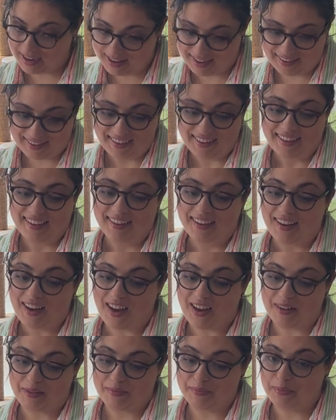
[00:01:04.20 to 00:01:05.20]
it,
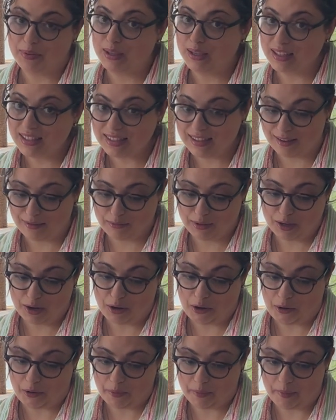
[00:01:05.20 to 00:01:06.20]
please let me
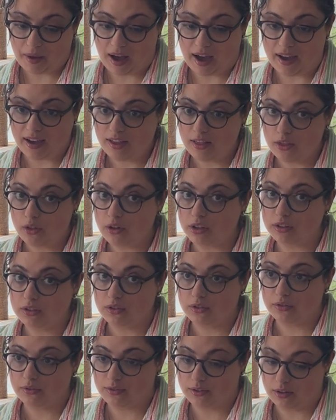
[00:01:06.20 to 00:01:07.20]
know. I looked
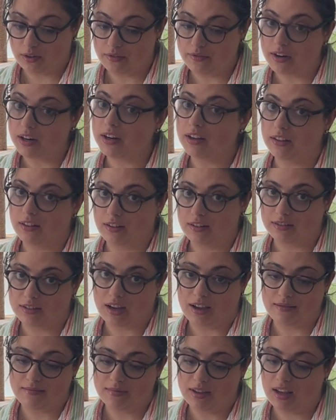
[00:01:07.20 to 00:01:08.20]
for a very long
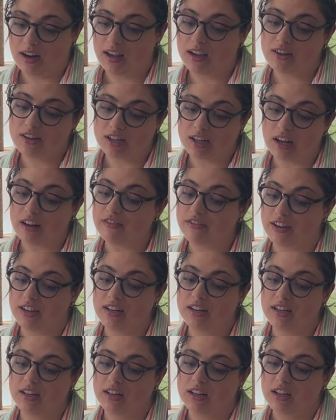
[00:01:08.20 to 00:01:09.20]
time and I could not
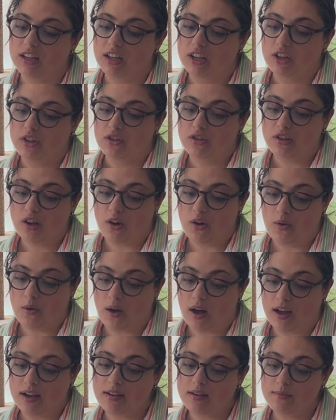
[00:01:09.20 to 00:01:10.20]
find it. So
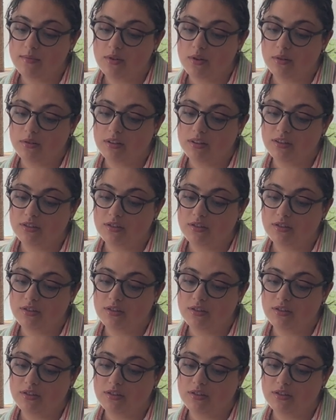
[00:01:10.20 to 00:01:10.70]
I am going